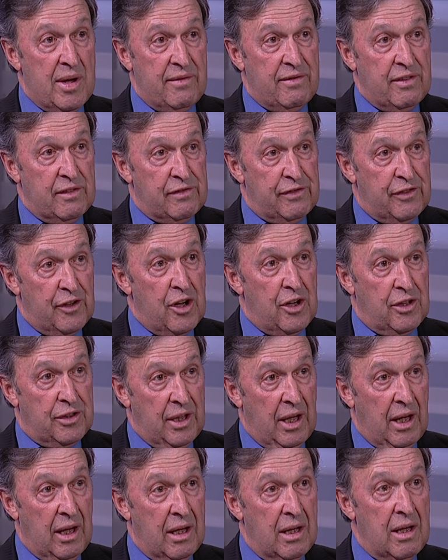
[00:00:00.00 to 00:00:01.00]
even
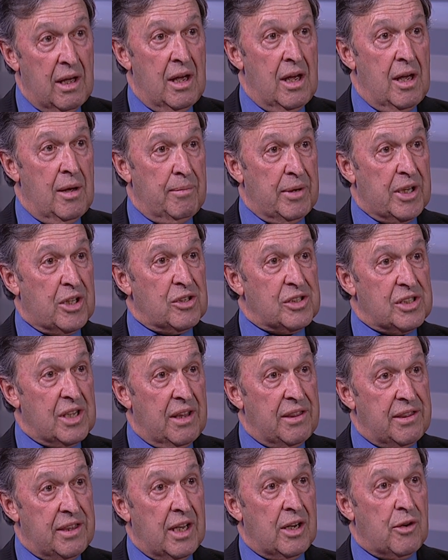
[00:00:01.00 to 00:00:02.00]
further because
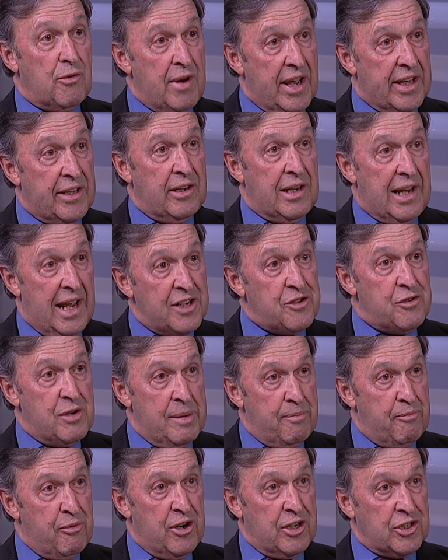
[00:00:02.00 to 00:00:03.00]
I think
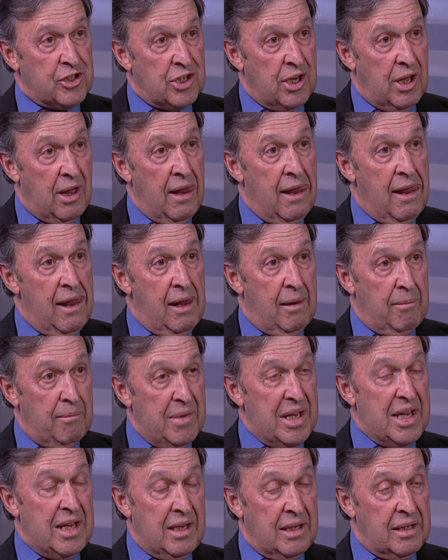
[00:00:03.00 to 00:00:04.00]
regulatory pressure
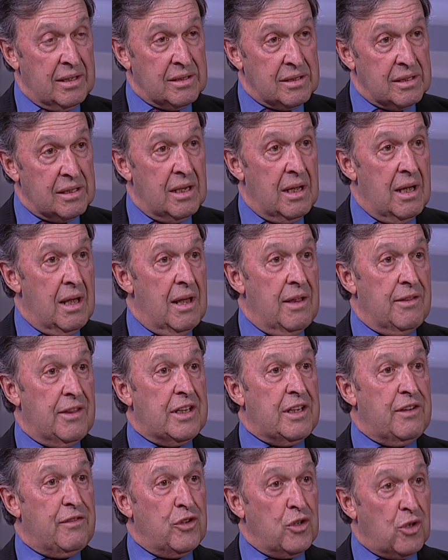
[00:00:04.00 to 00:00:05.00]
means
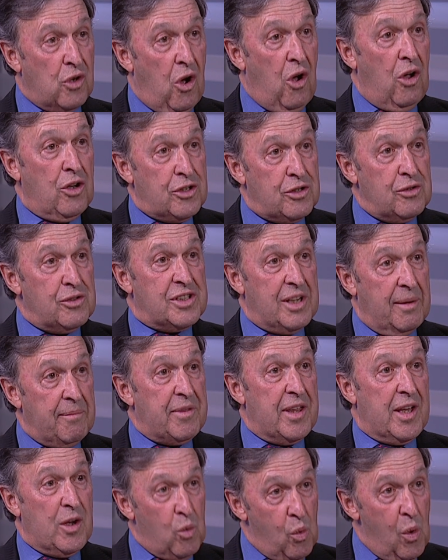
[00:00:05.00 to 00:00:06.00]
that if you can't do
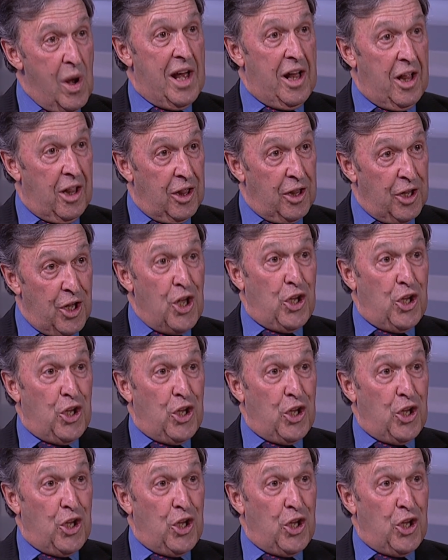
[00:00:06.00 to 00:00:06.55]
something well,